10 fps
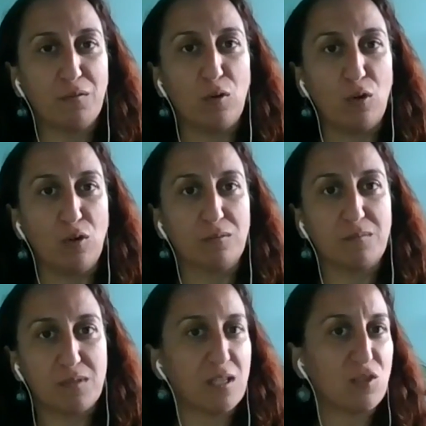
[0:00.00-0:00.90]
for
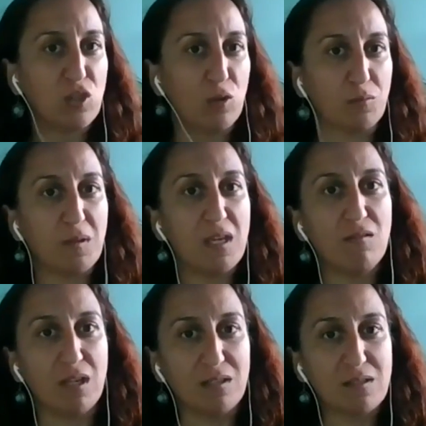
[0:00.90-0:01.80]
such a long
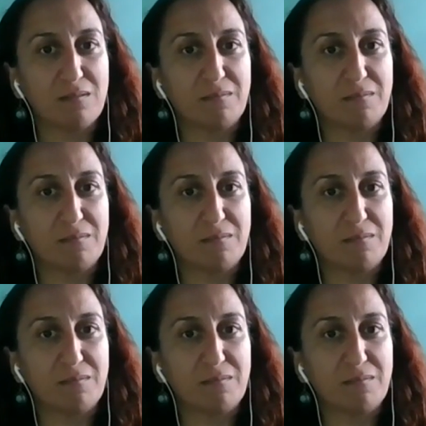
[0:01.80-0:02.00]
period?